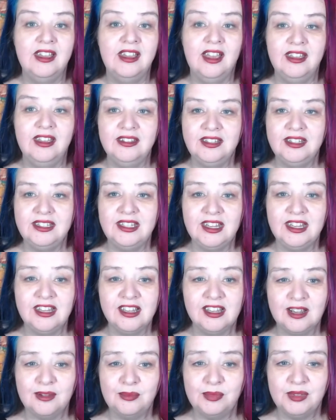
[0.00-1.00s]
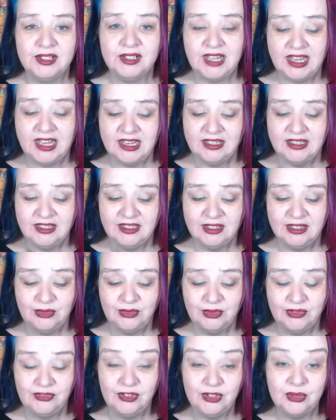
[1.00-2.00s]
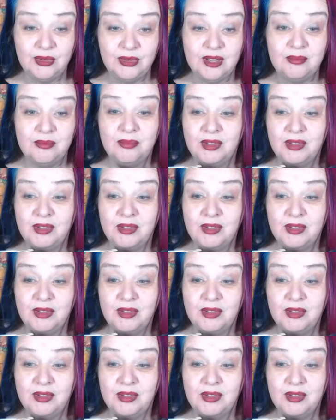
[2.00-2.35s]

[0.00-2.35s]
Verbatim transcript: And they take a couple of days and they review it.